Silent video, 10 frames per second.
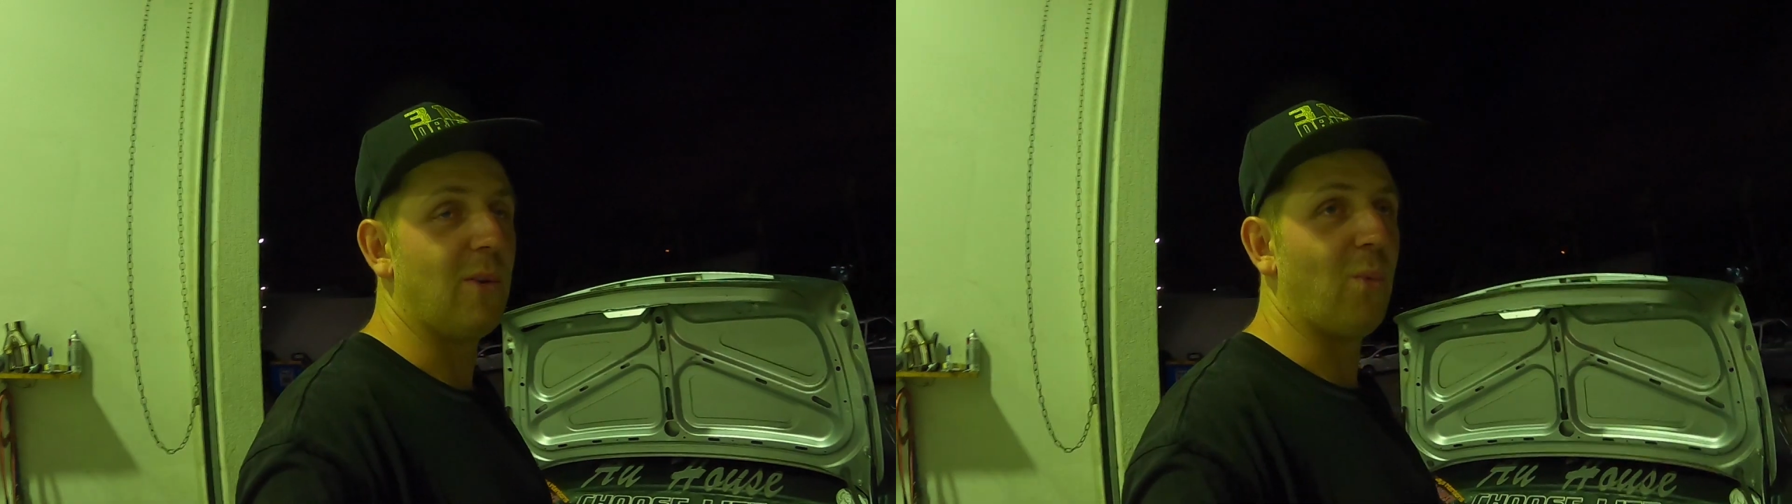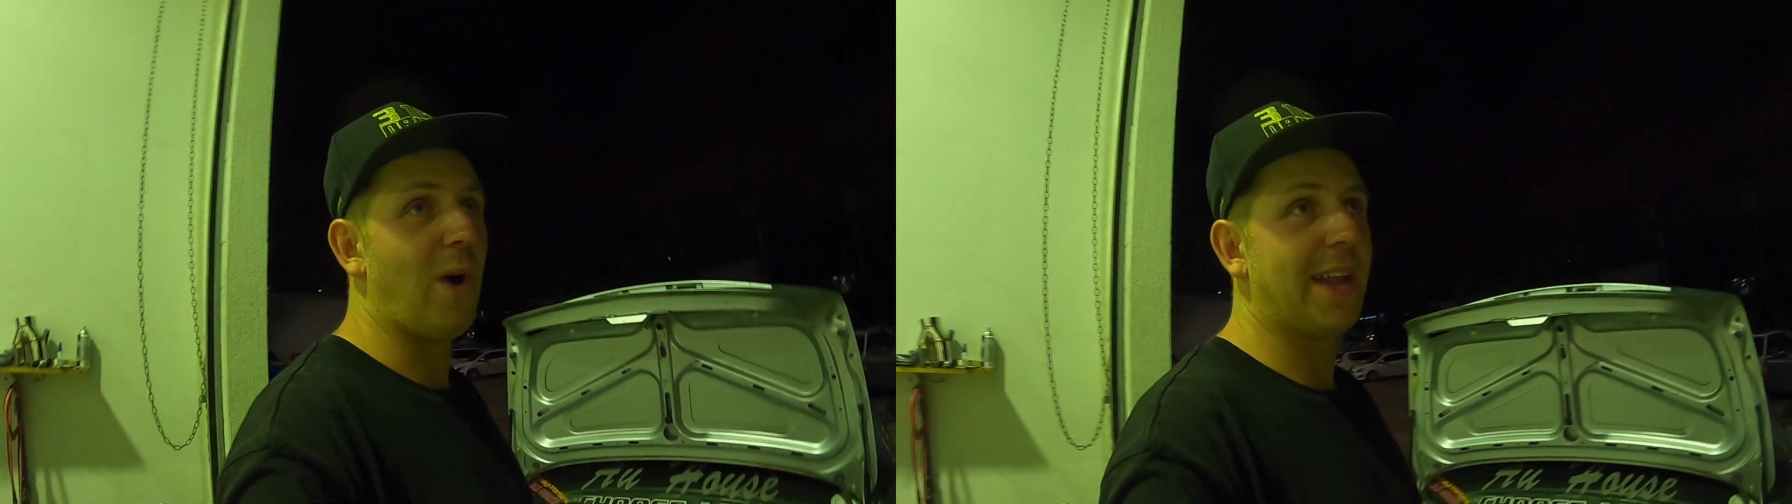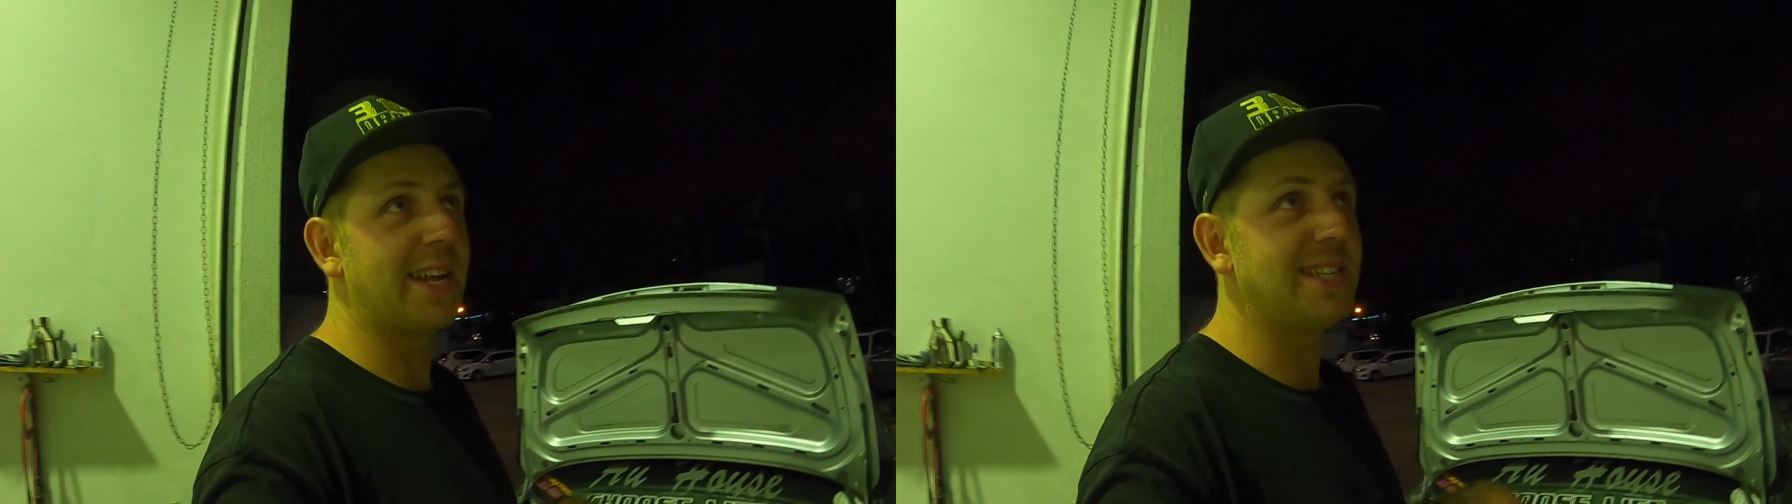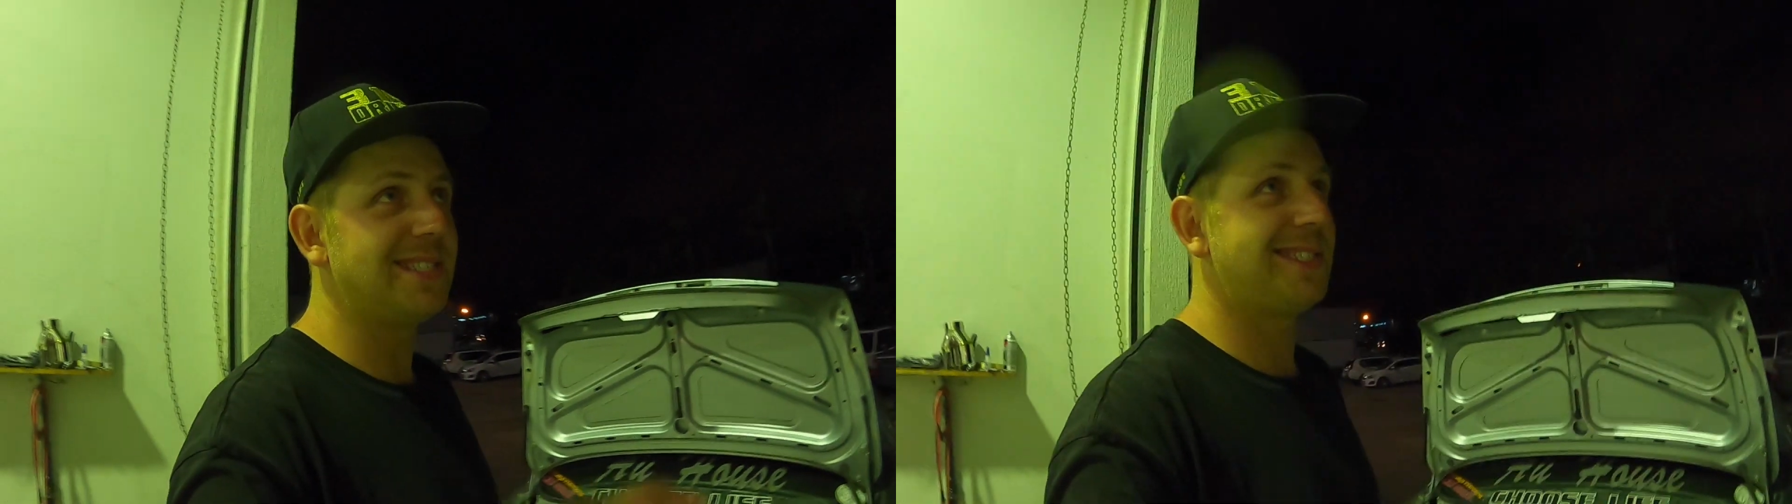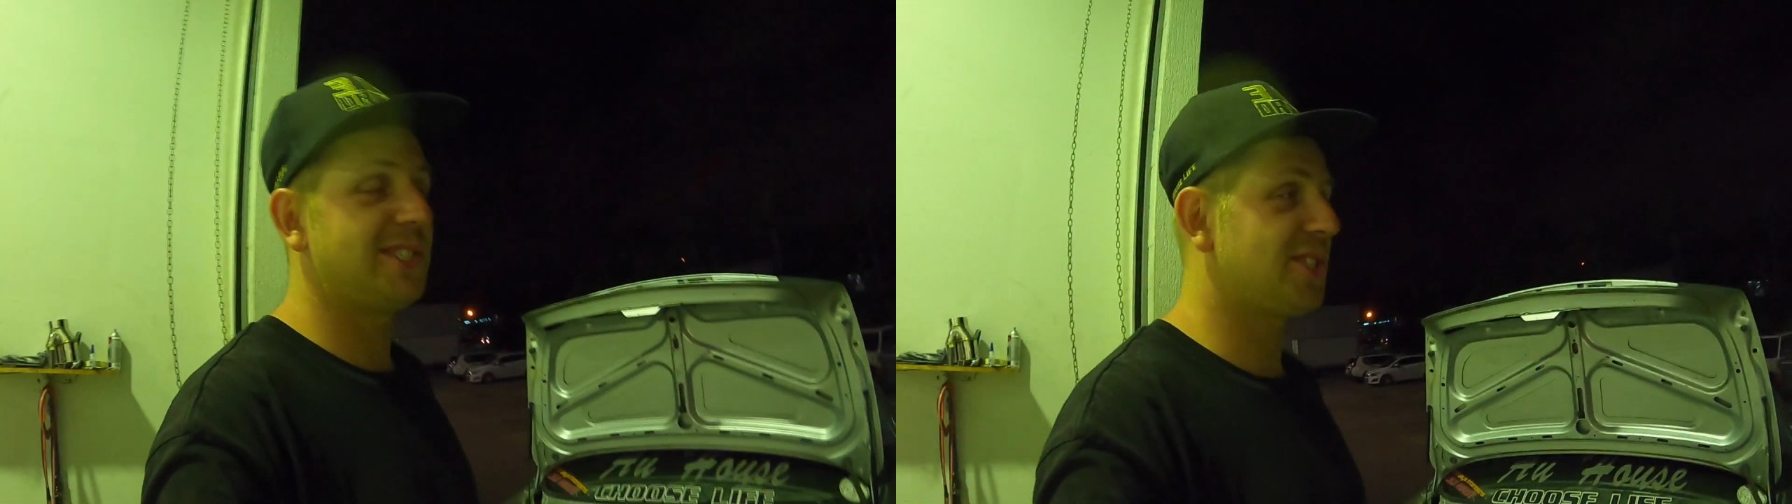One,
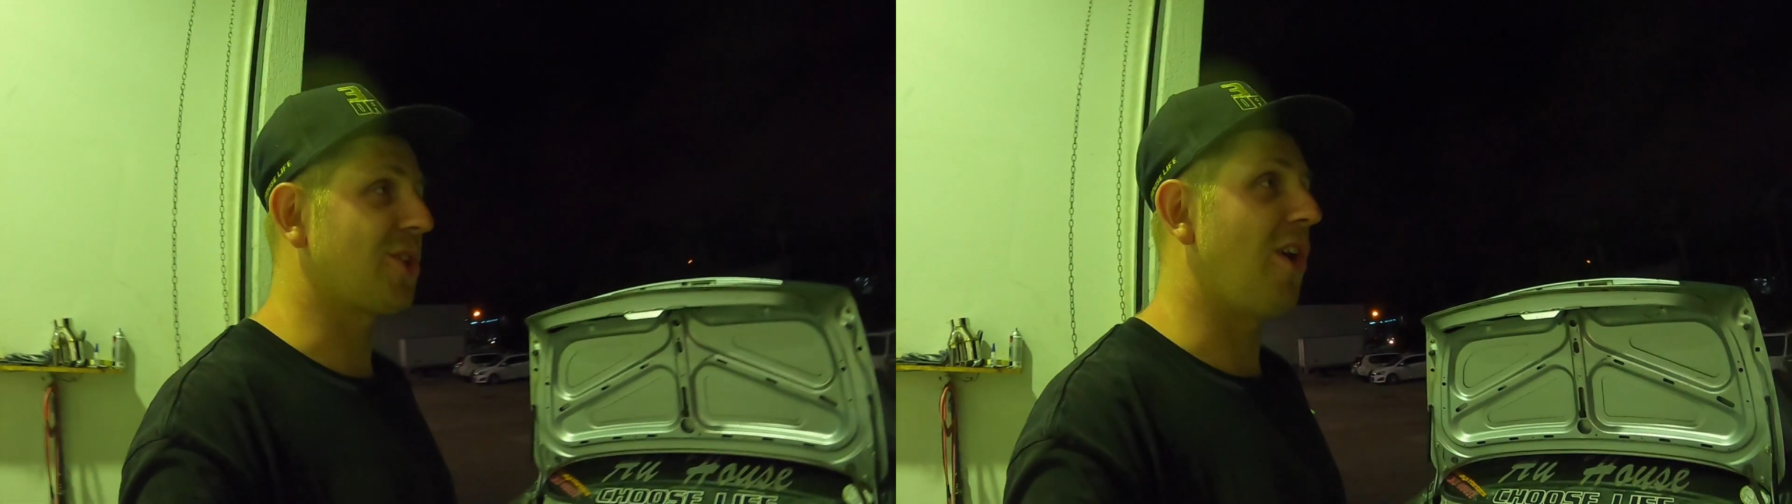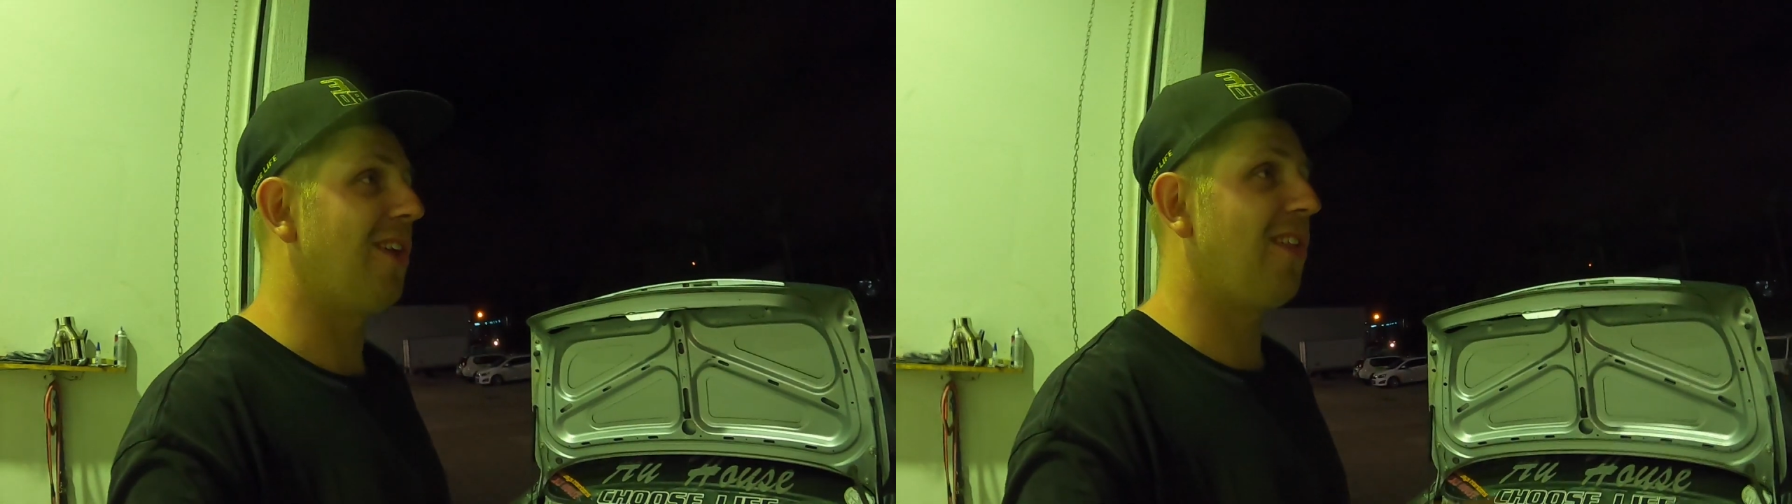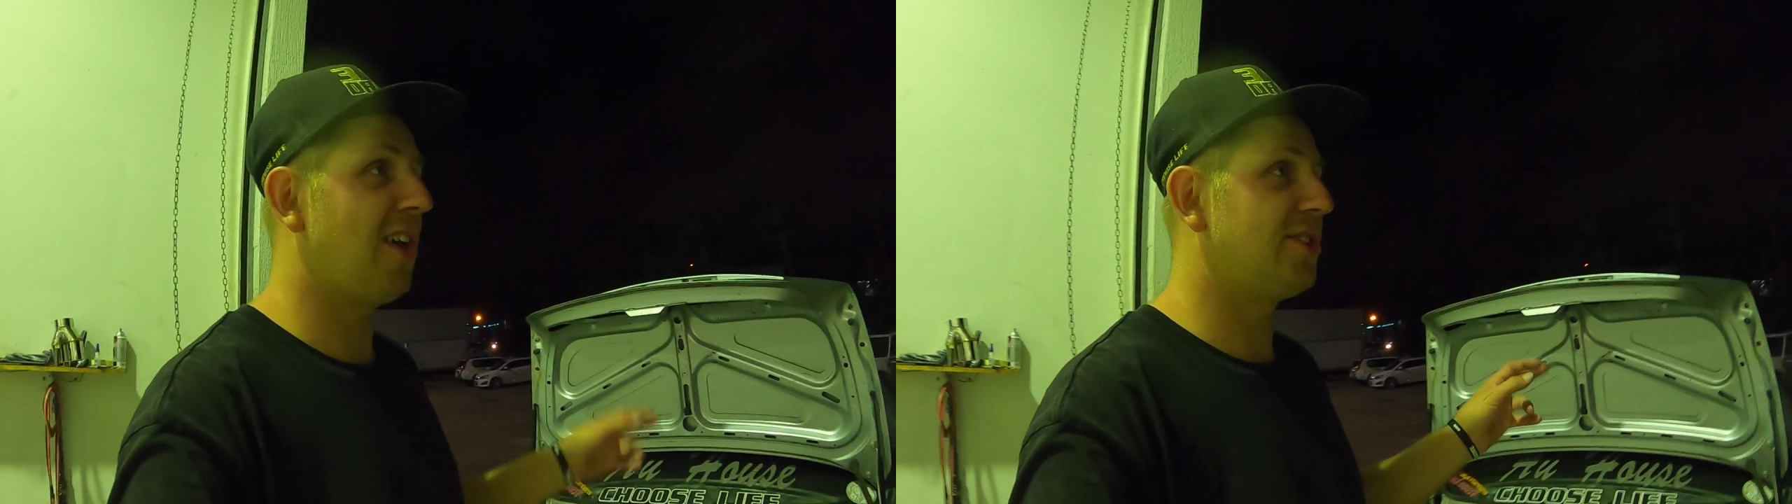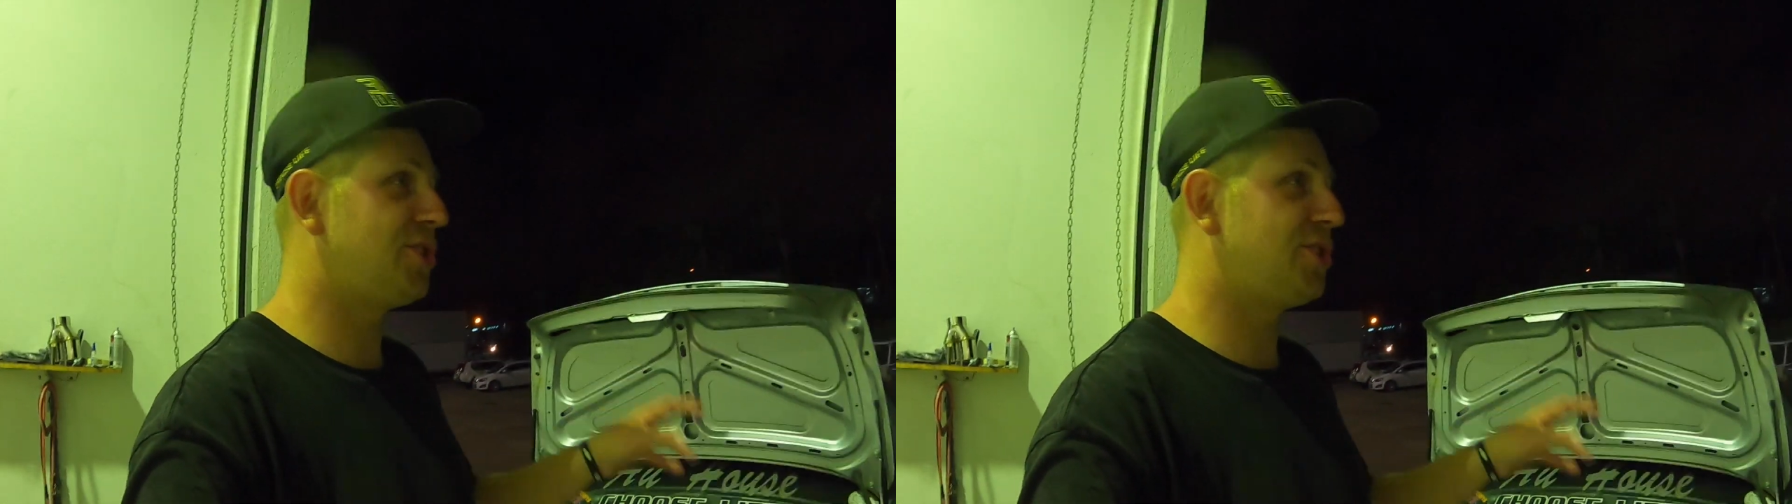his is in a Skyline.